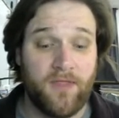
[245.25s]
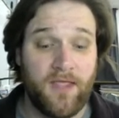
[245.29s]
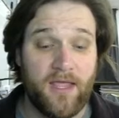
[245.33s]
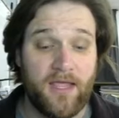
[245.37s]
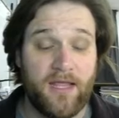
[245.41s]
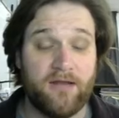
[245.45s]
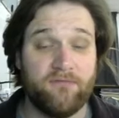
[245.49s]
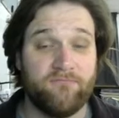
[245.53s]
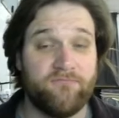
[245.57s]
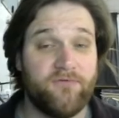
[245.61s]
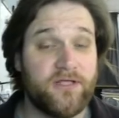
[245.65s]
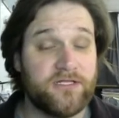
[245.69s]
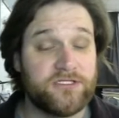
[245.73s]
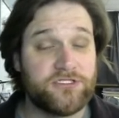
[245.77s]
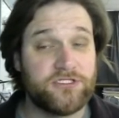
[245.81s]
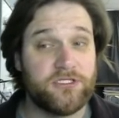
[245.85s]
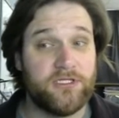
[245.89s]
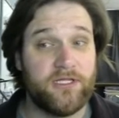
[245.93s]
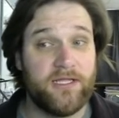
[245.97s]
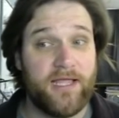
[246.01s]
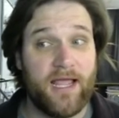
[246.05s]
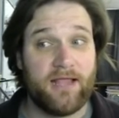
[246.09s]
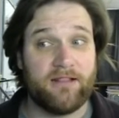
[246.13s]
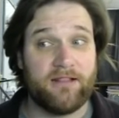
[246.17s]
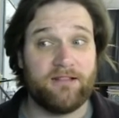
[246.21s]
And
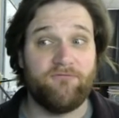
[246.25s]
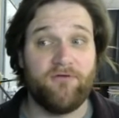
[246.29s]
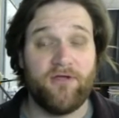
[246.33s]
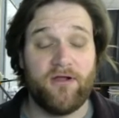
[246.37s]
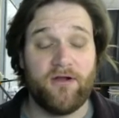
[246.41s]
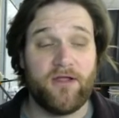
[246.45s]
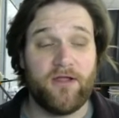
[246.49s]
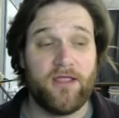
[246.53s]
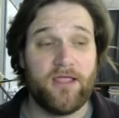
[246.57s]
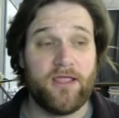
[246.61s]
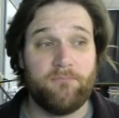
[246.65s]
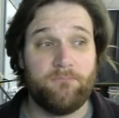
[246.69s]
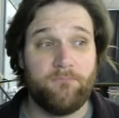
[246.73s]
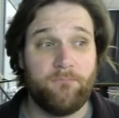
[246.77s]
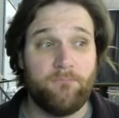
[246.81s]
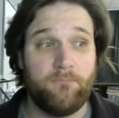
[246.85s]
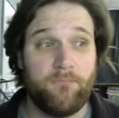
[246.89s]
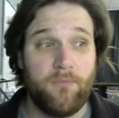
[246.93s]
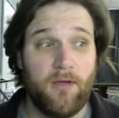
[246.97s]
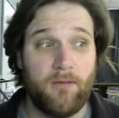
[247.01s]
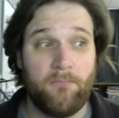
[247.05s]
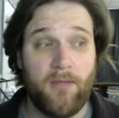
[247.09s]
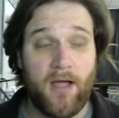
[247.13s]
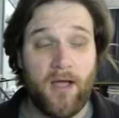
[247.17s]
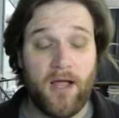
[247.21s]
eventually at the very
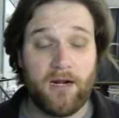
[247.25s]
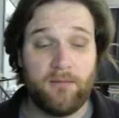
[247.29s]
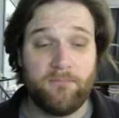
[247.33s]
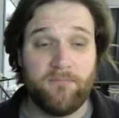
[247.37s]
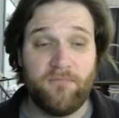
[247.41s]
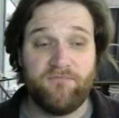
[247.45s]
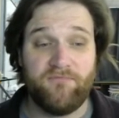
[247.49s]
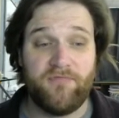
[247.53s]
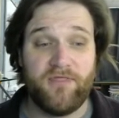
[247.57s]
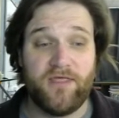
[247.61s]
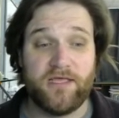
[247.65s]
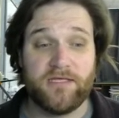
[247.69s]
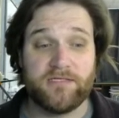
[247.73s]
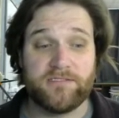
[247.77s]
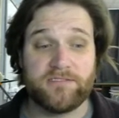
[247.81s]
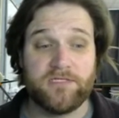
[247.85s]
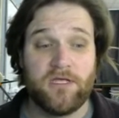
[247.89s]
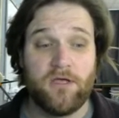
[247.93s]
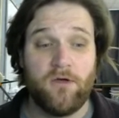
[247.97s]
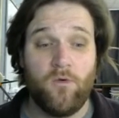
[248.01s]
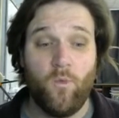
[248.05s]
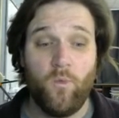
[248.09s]
bottom of this,